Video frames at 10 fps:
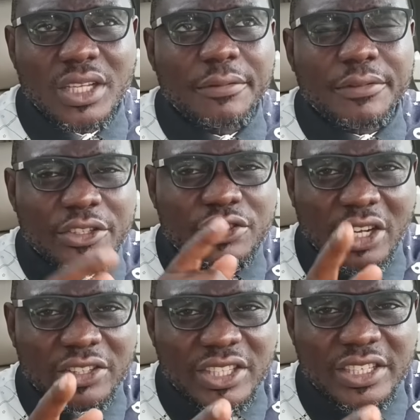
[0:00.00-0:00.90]
If this
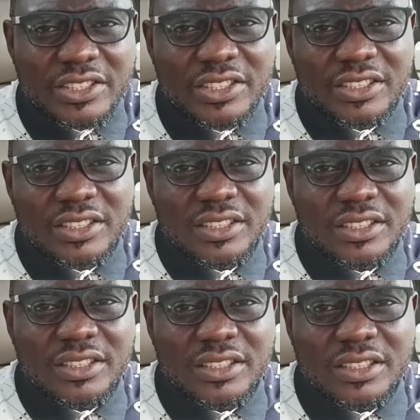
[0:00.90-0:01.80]
justice
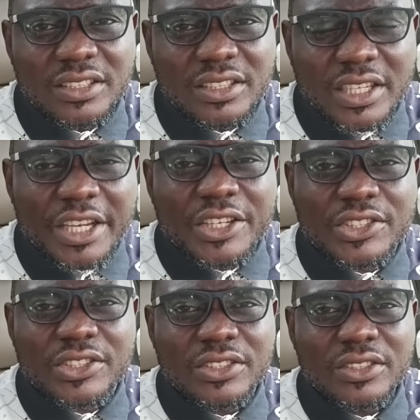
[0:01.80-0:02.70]

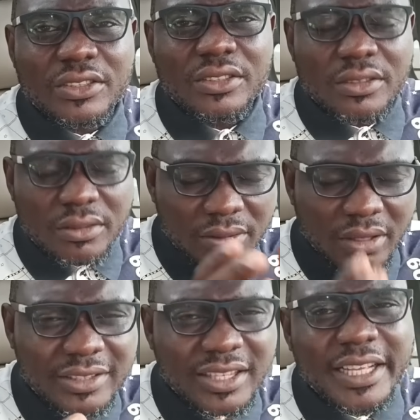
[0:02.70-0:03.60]
is
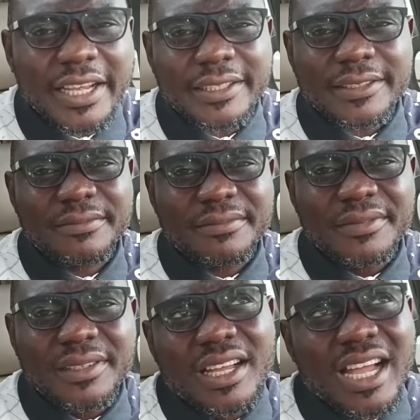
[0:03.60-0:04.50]
ascertained.
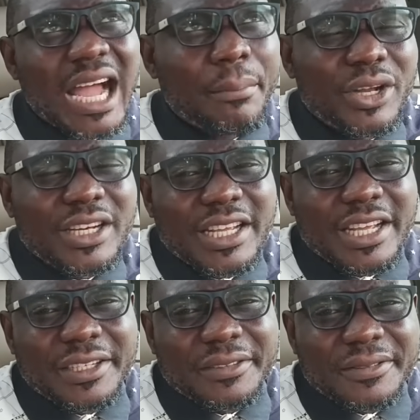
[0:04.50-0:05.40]
I'm
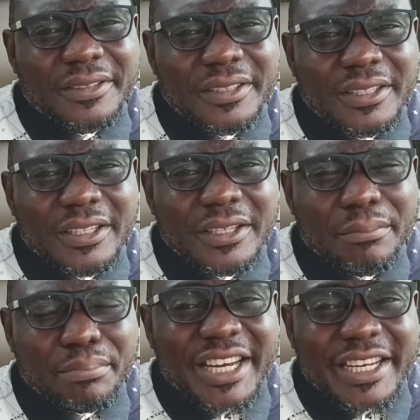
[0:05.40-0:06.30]
only
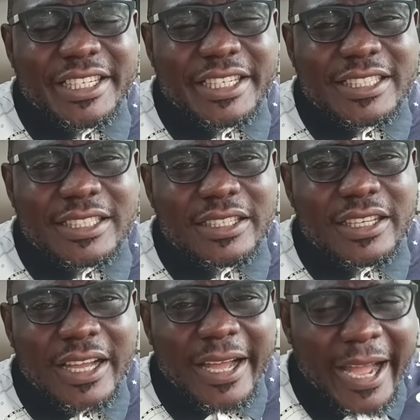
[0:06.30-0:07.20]
bringing this
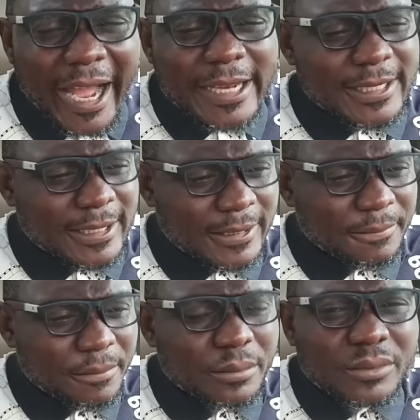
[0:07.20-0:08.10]

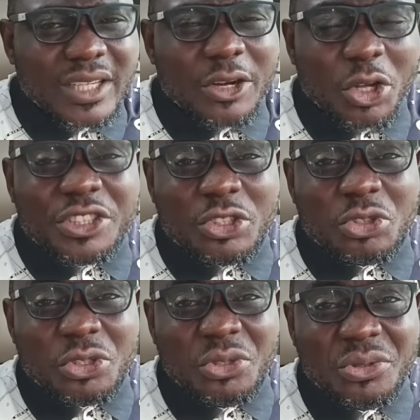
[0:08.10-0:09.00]
as a
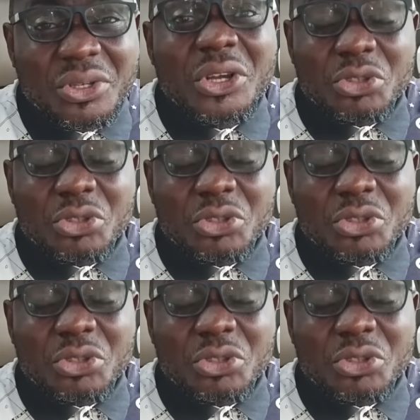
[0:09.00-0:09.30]
notice to you